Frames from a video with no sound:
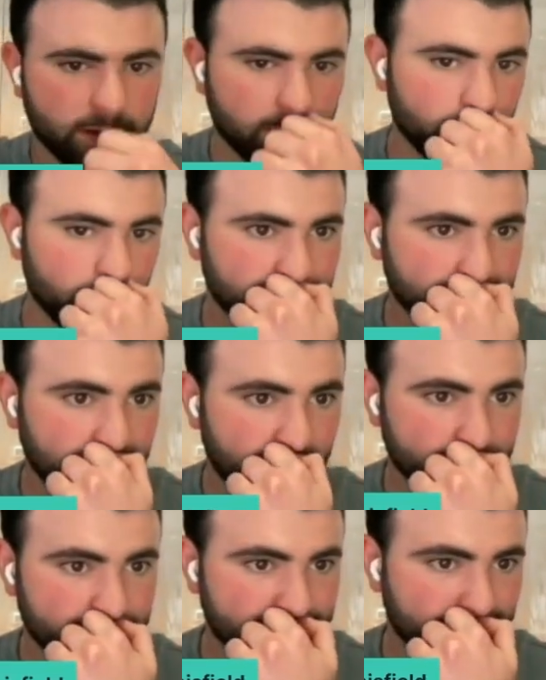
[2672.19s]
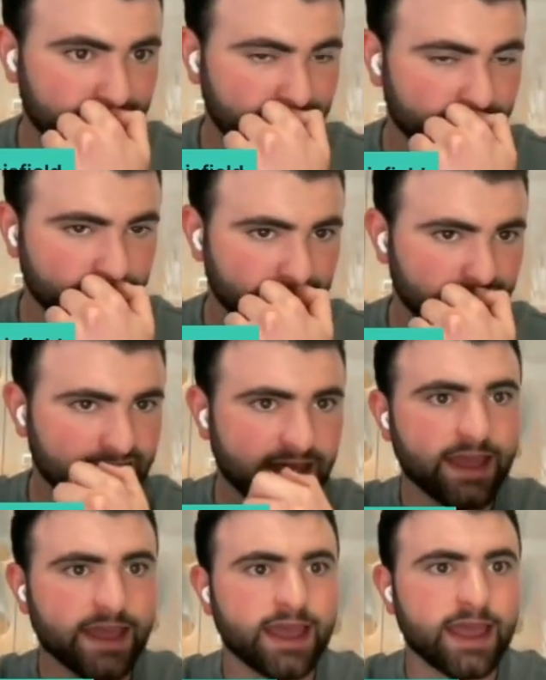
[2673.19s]
And so we can come in here
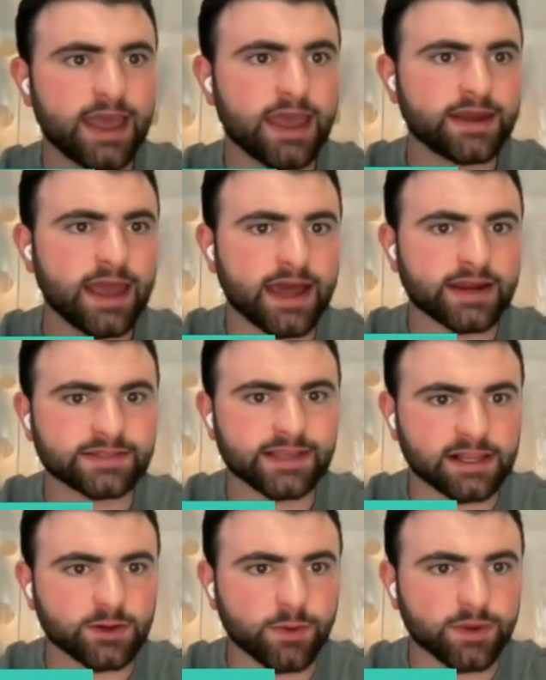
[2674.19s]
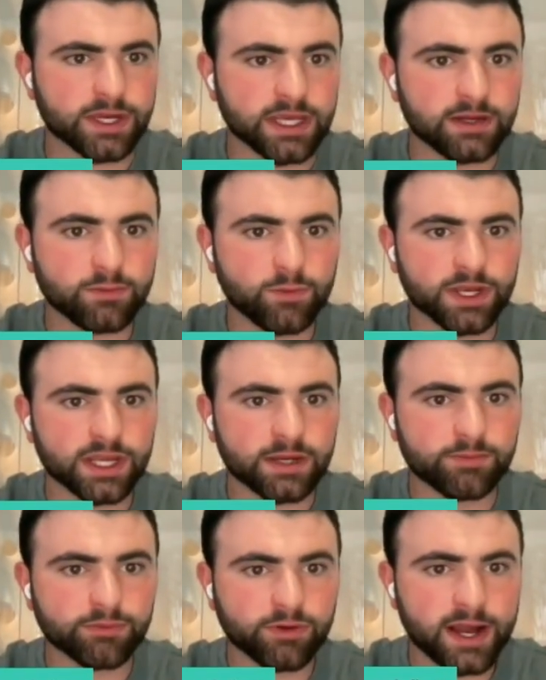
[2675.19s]
and add exactly what we need.
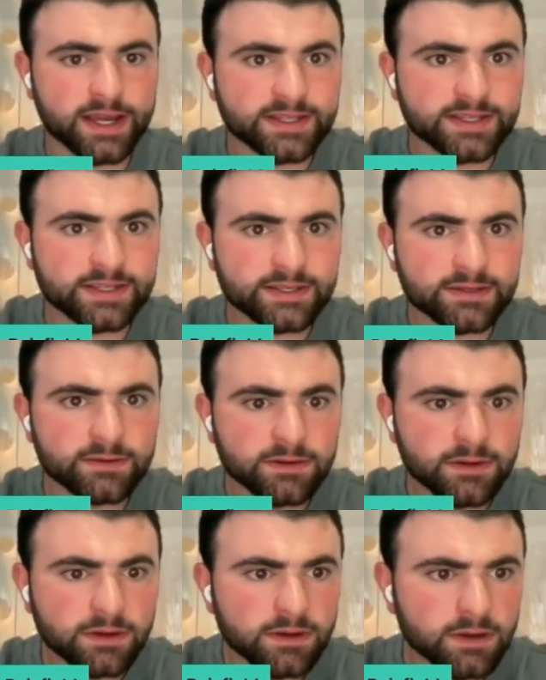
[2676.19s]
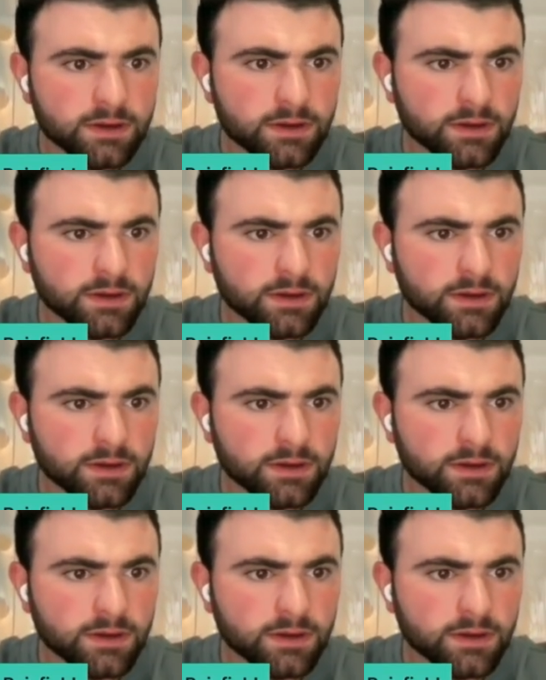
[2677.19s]
We need price.